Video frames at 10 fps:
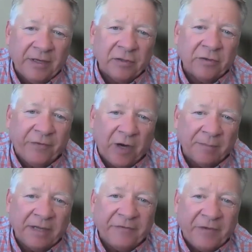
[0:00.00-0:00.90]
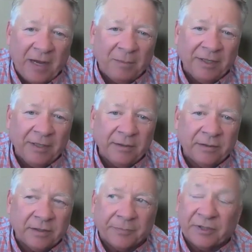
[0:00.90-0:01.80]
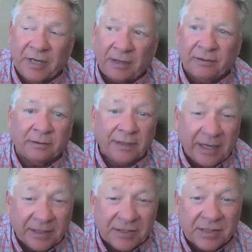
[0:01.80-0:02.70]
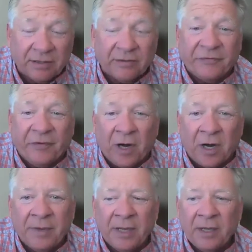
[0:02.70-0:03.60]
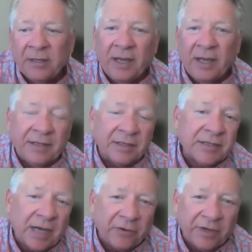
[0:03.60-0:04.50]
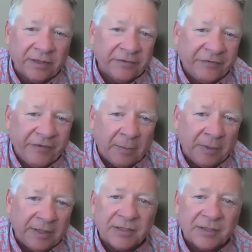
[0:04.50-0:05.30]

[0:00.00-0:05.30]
in your farming family to protect the legacy of the farm and the integrity of the family.